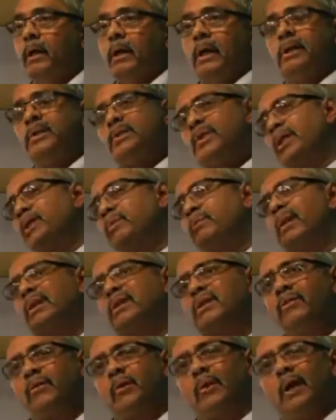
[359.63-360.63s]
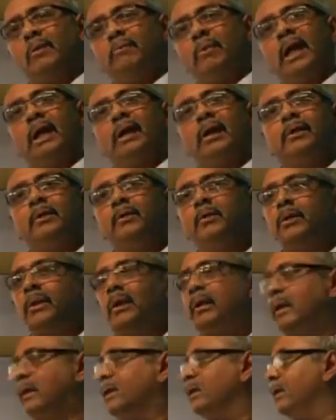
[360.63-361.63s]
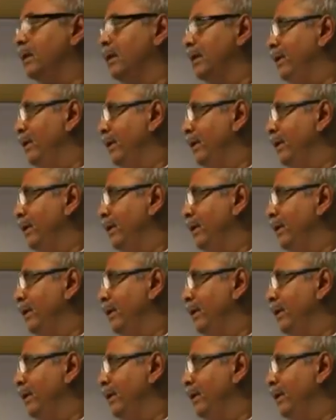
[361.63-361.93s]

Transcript: In 6 months, if you can make a U-turn,